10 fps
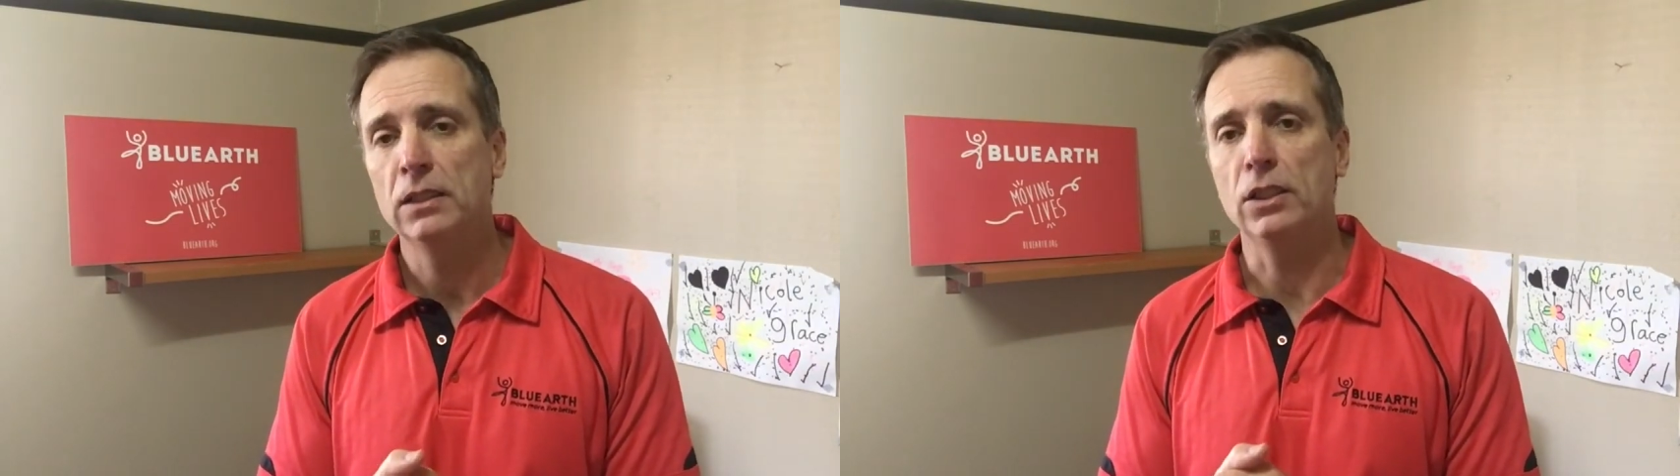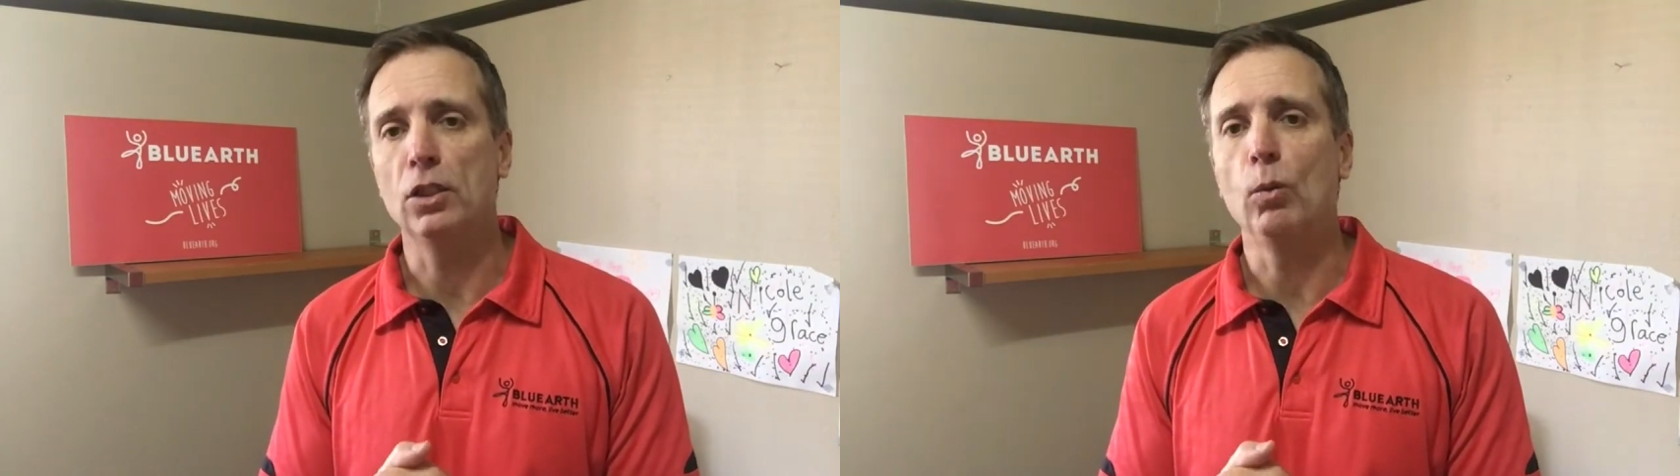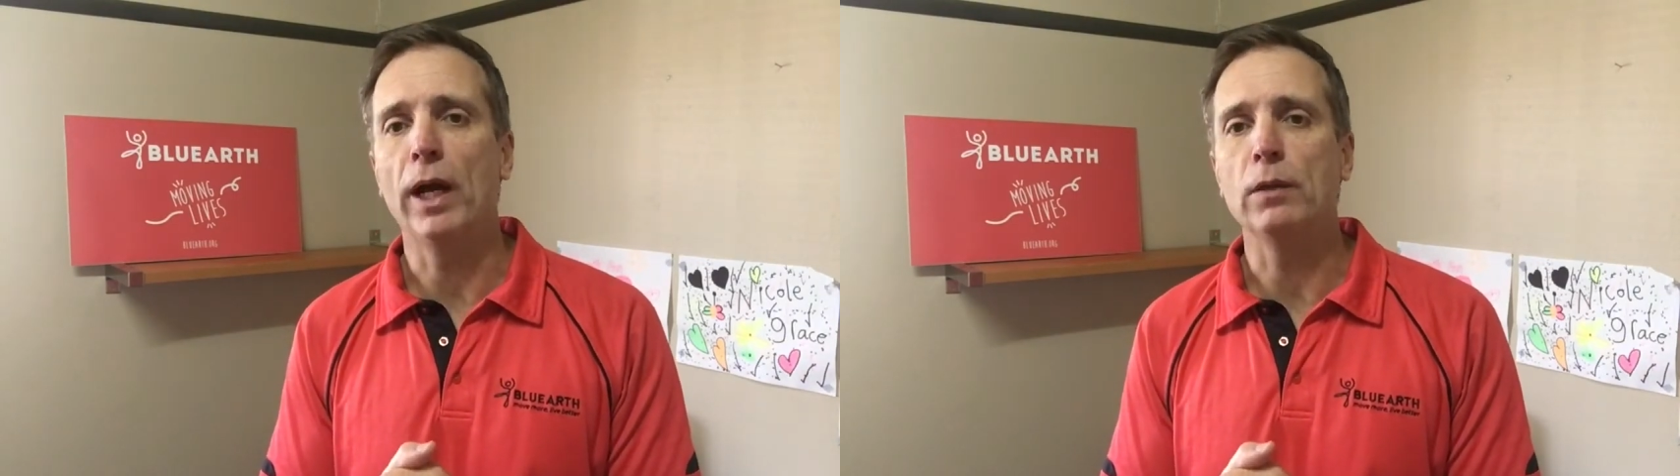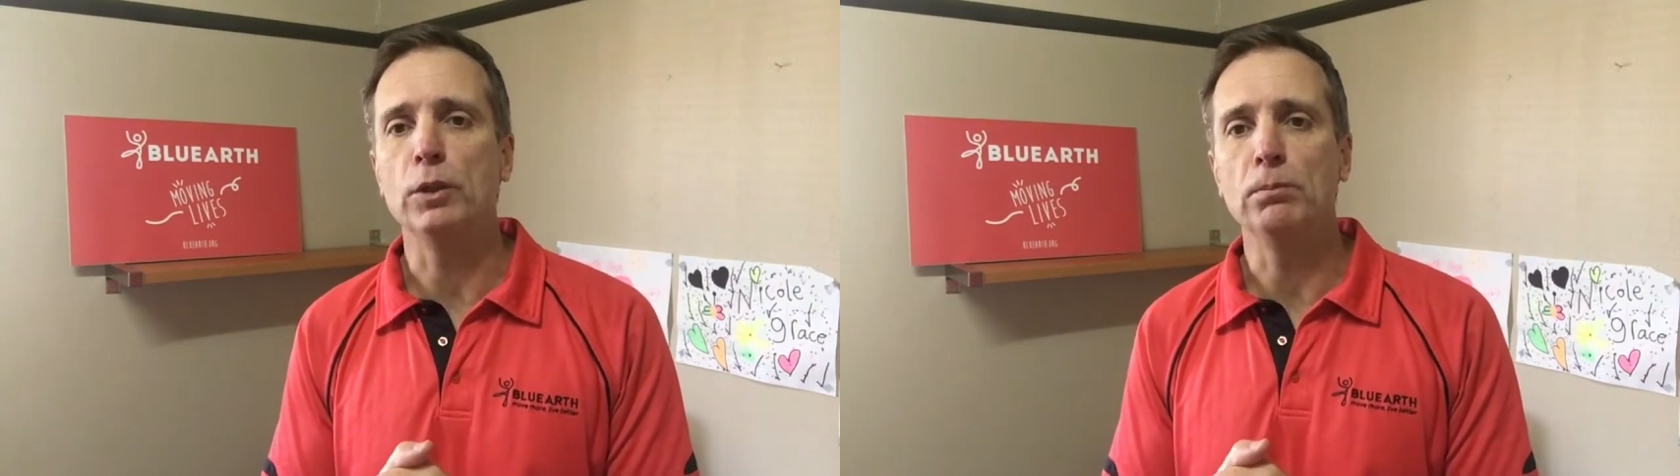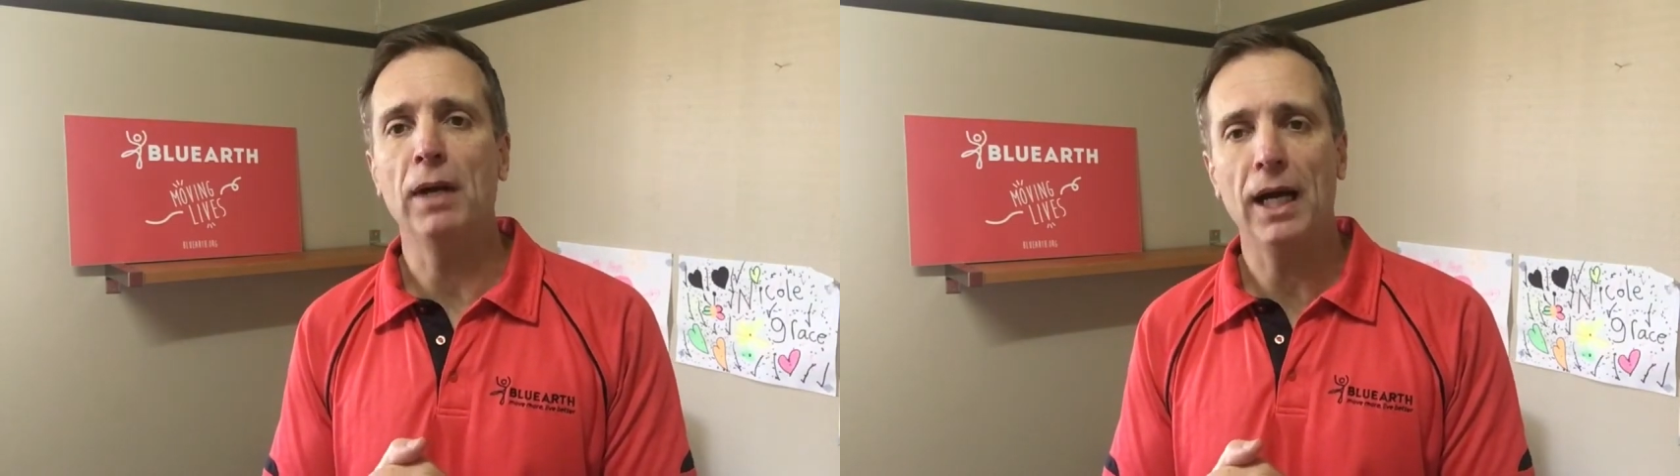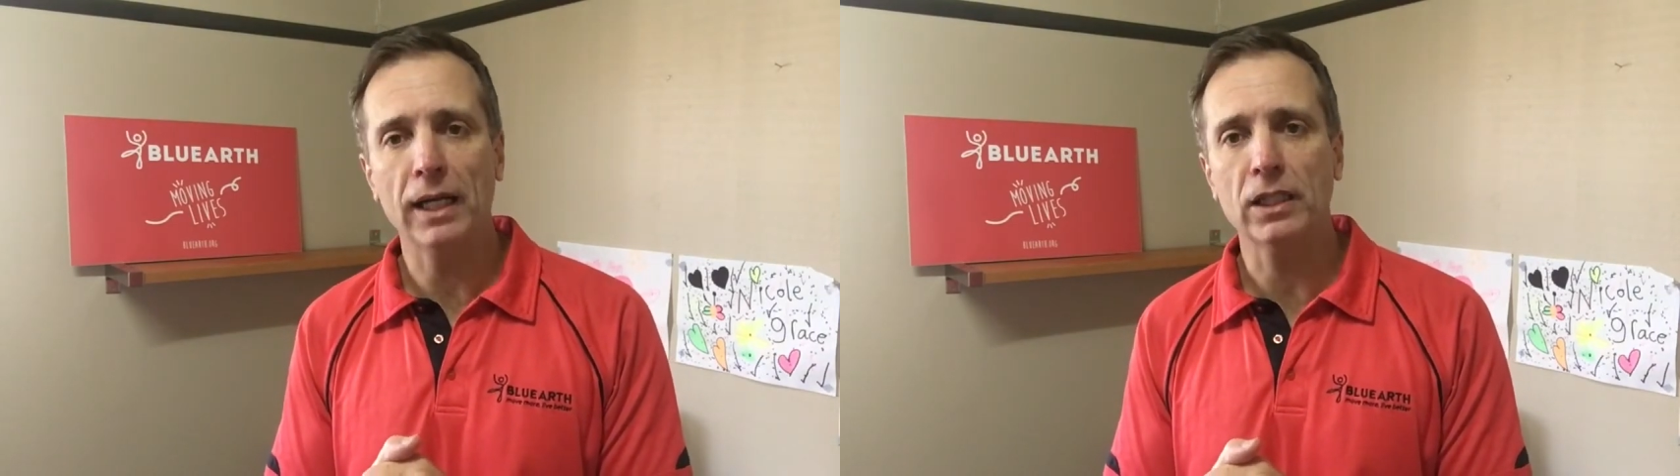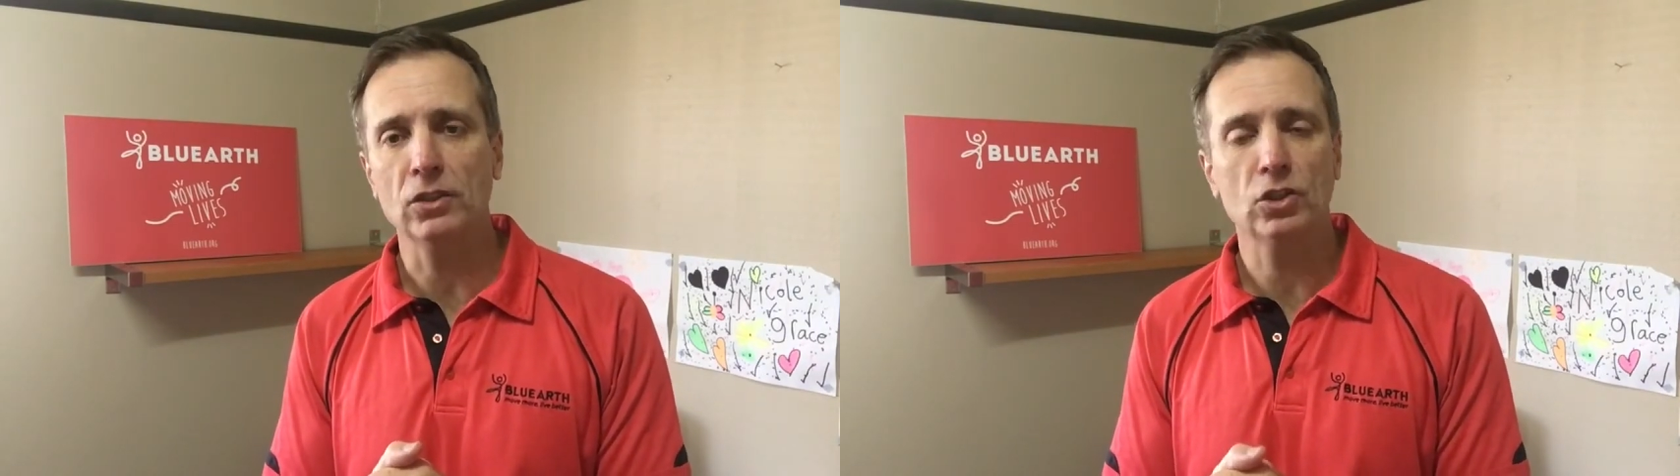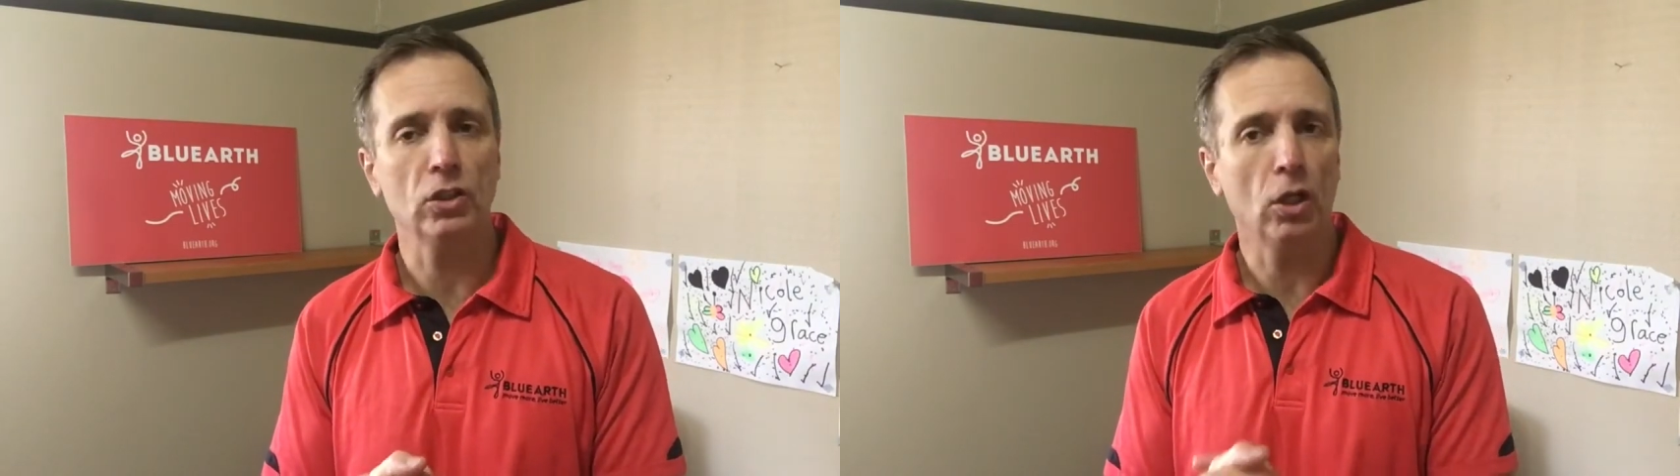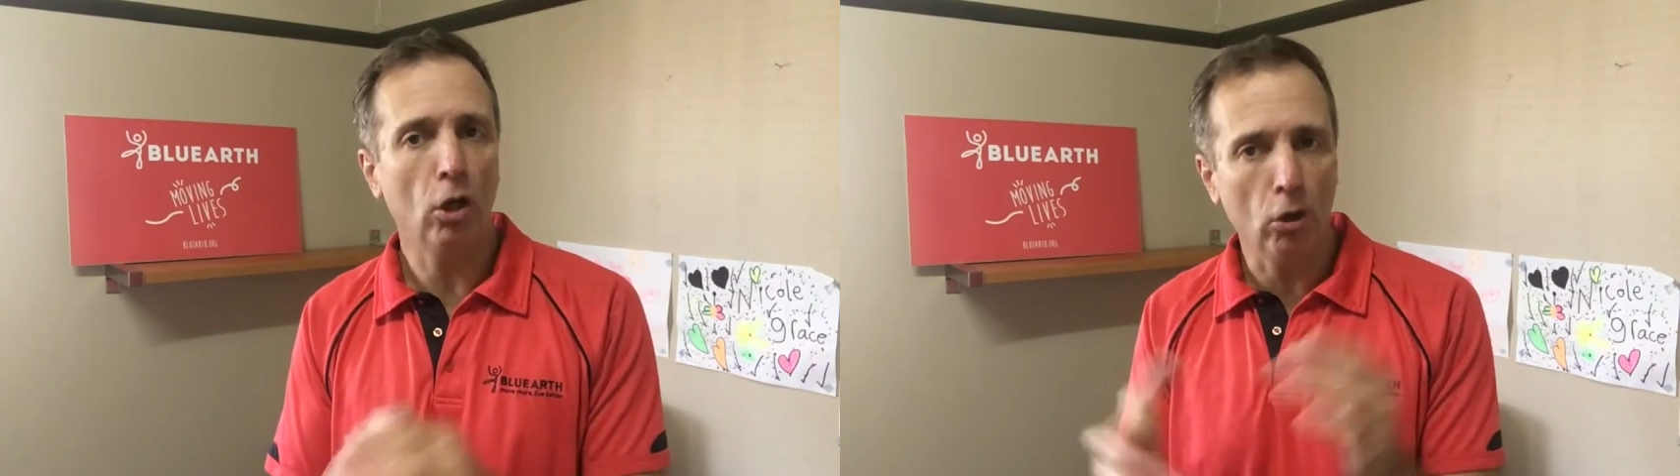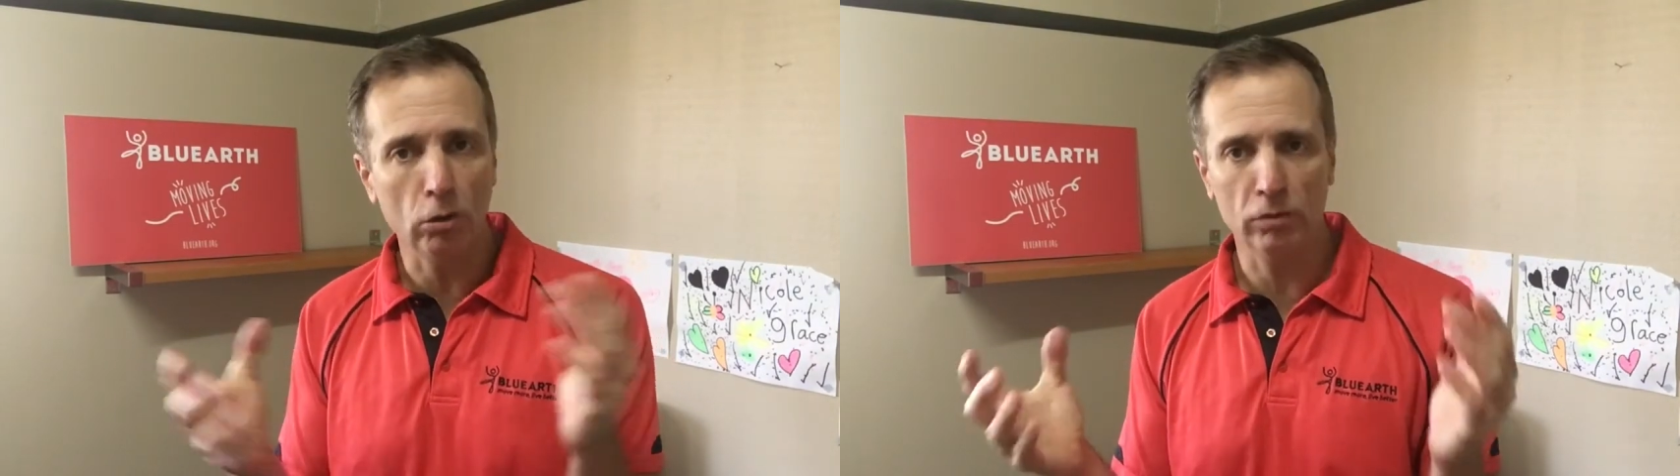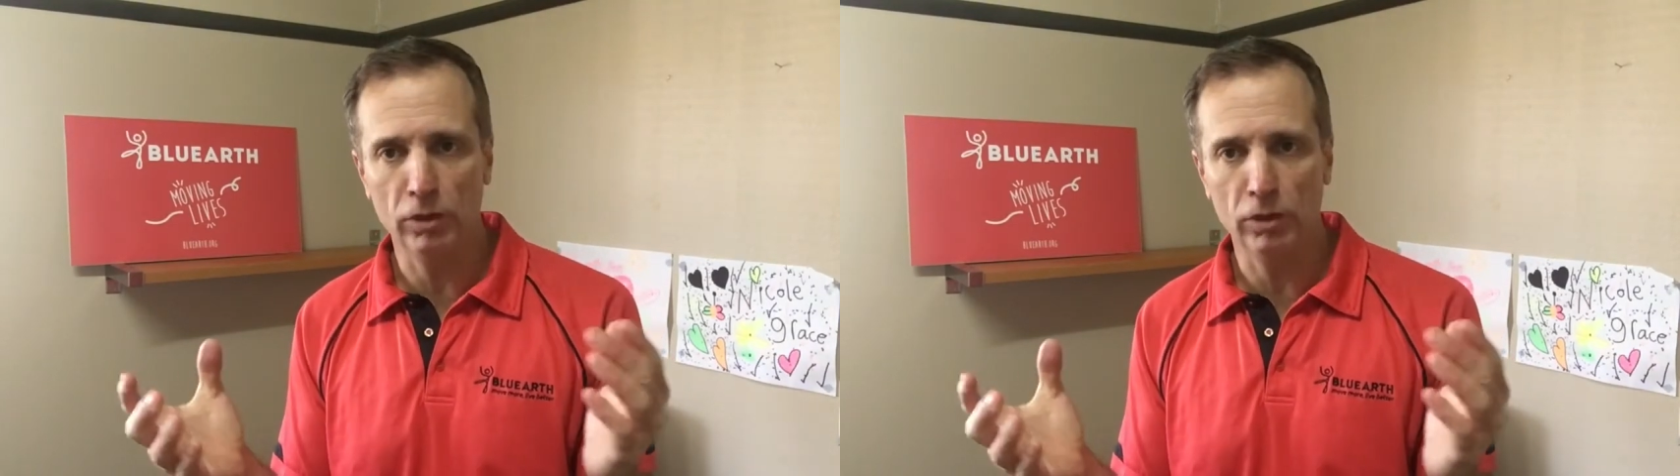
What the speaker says: in the way we market to the whole of